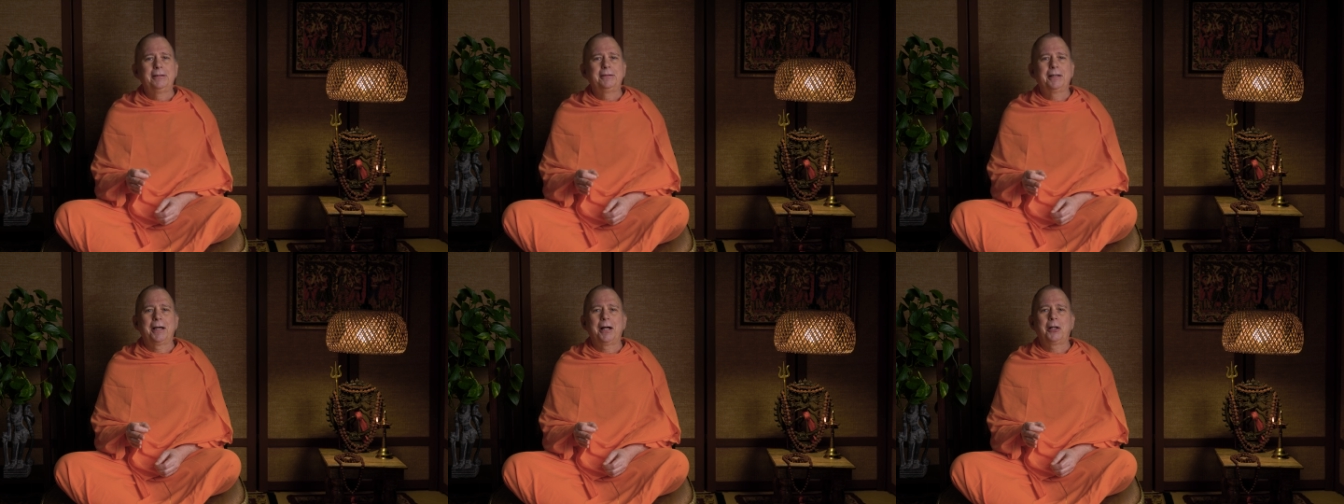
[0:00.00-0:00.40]

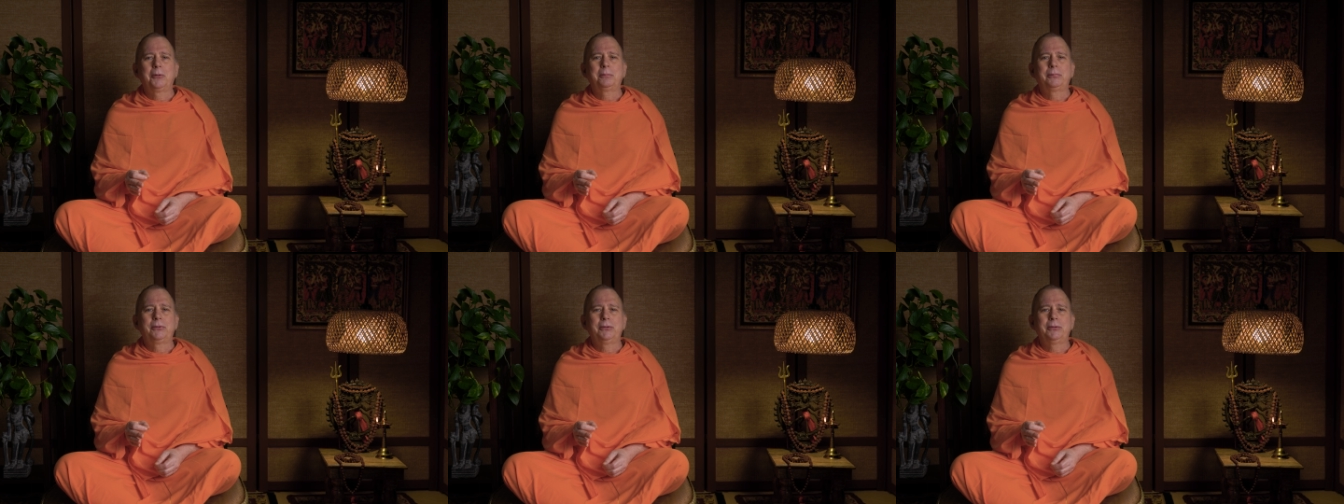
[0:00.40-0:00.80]
to
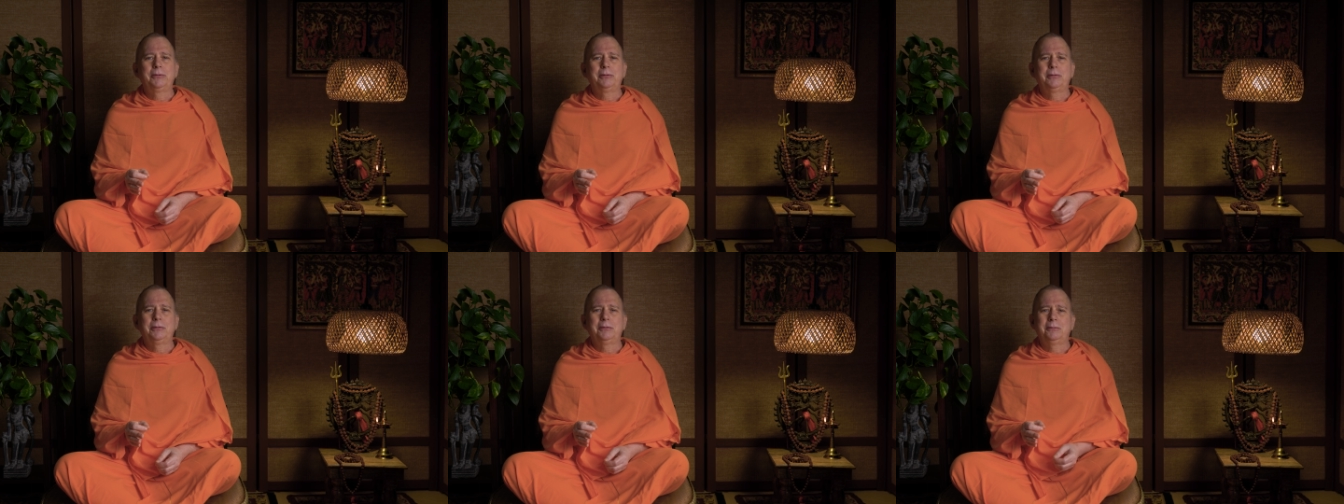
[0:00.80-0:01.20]
help
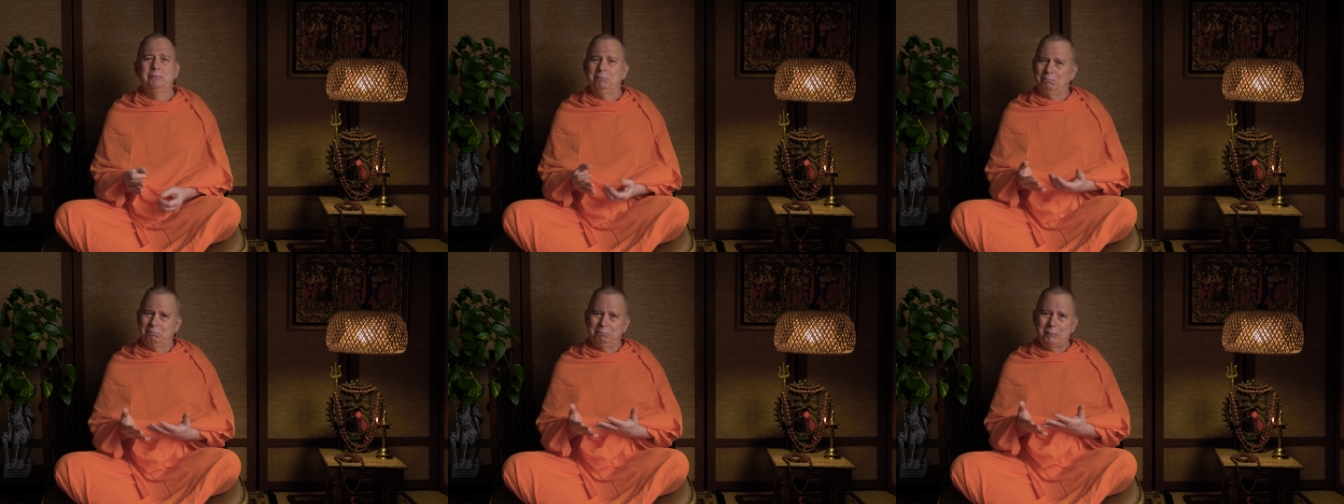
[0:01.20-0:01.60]

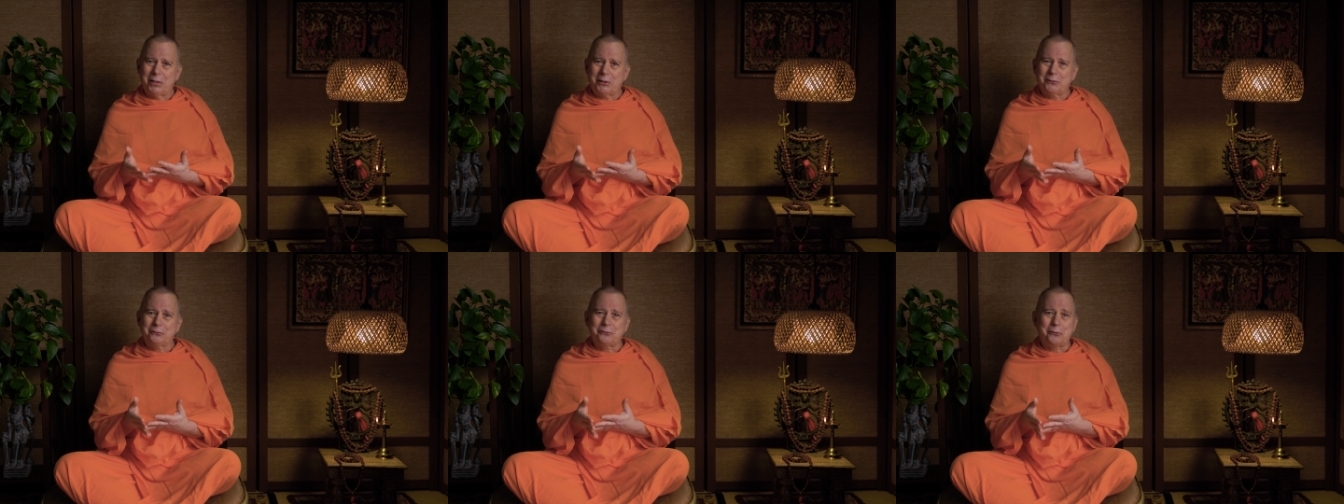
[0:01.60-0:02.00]
you
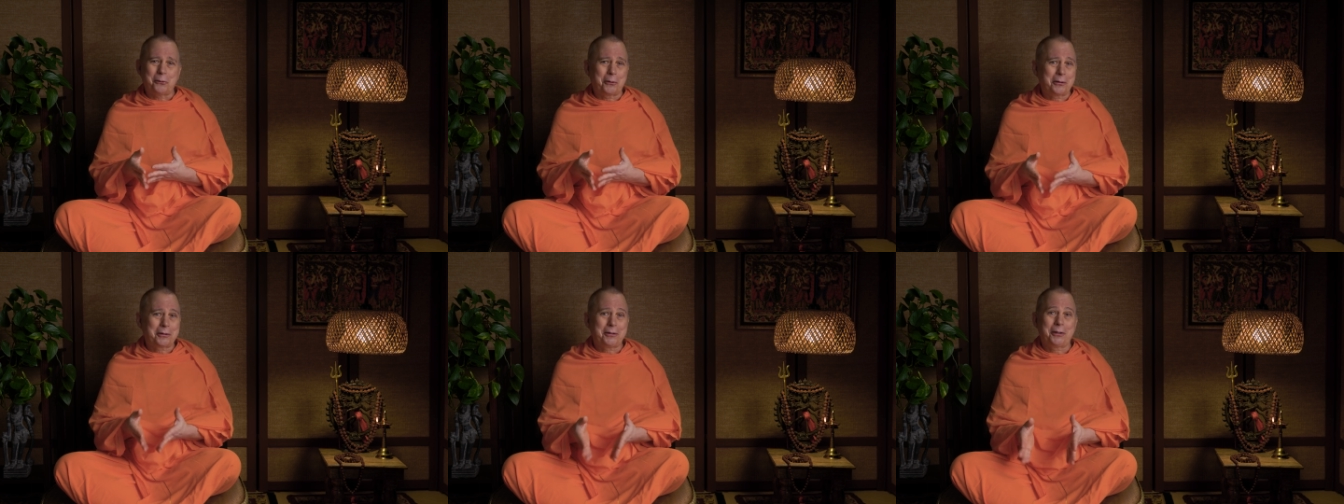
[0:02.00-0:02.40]

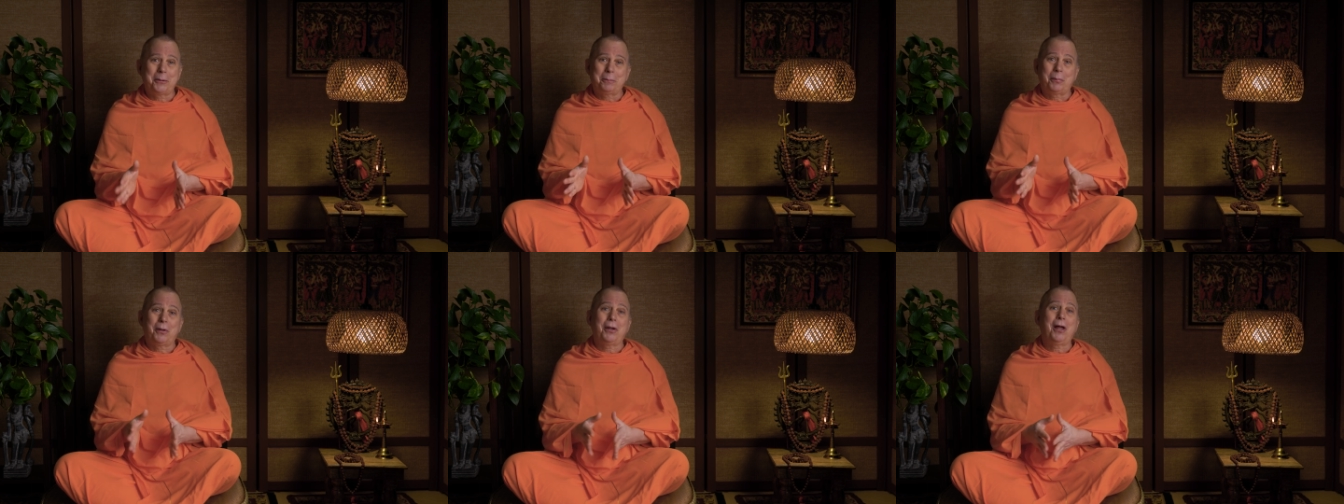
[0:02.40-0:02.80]
metaphorically
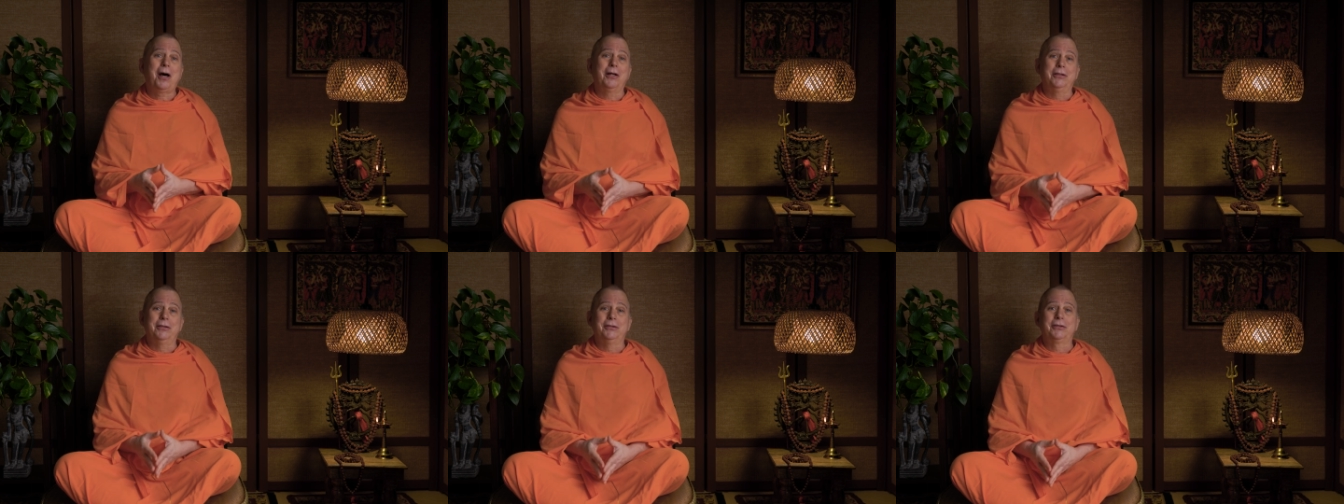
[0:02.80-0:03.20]

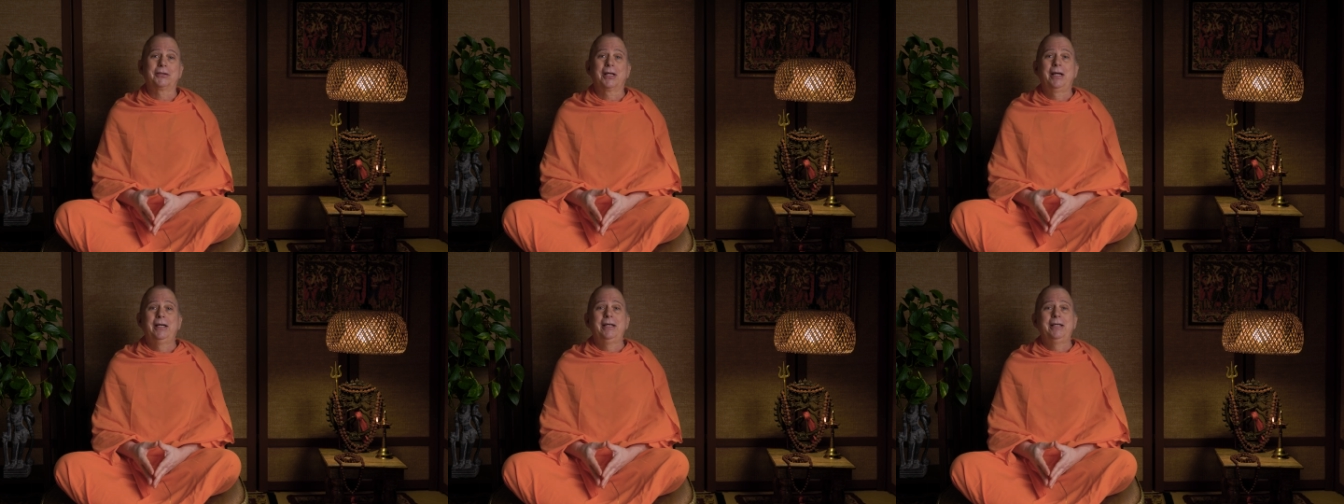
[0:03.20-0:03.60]
plunge